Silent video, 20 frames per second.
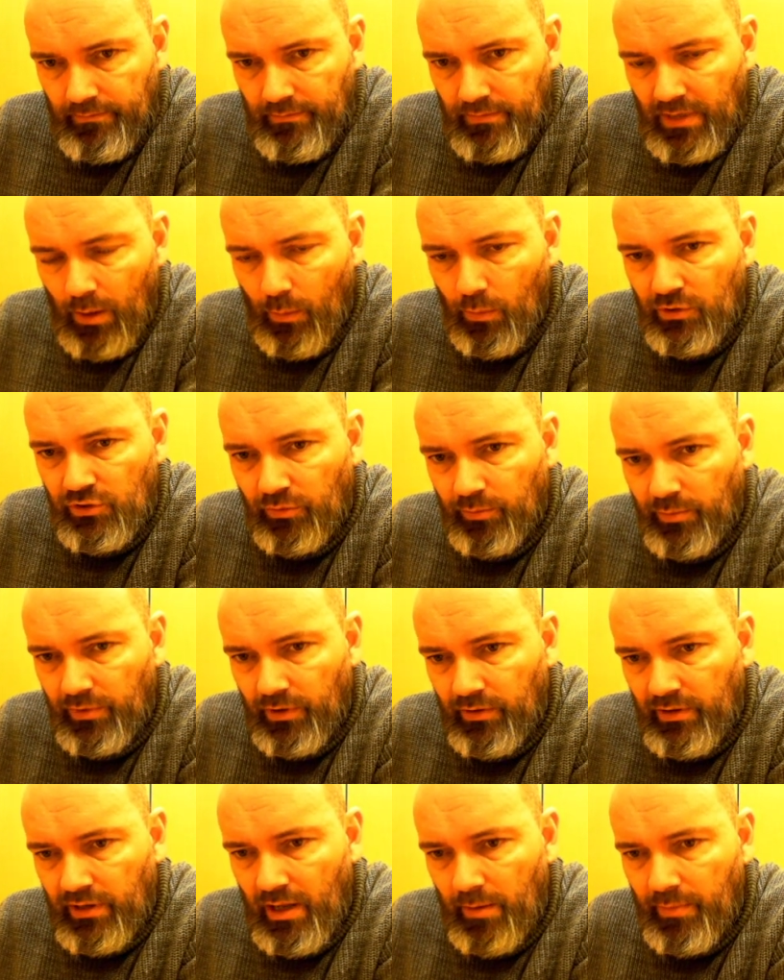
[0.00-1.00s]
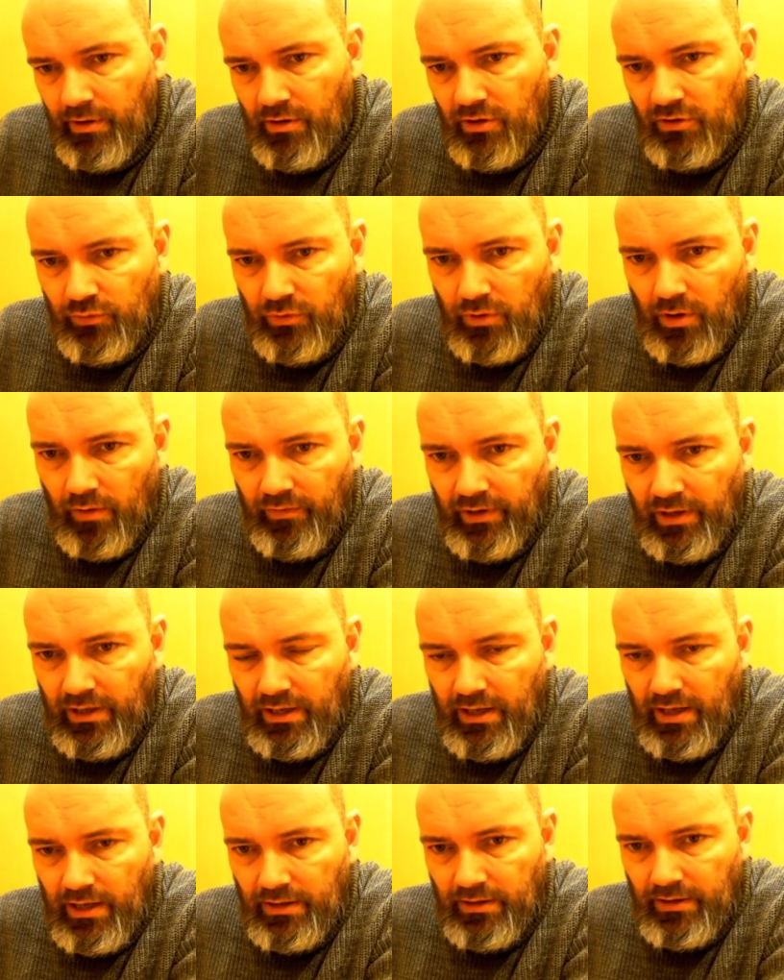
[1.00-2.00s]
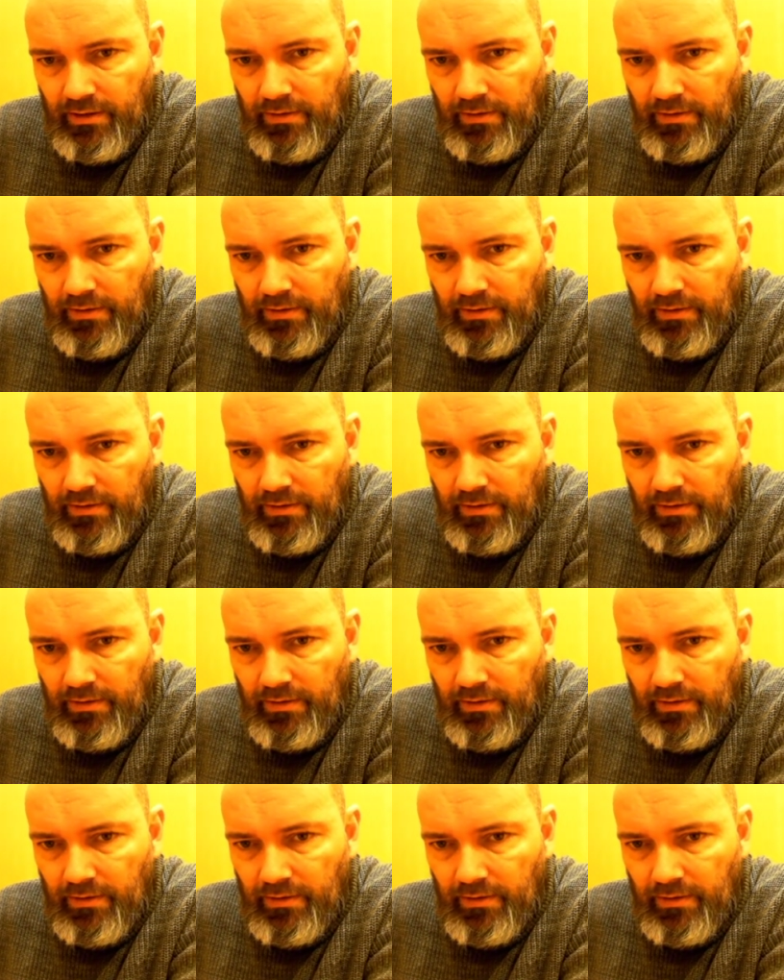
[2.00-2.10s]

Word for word: And we should be okay, because we're covering e8.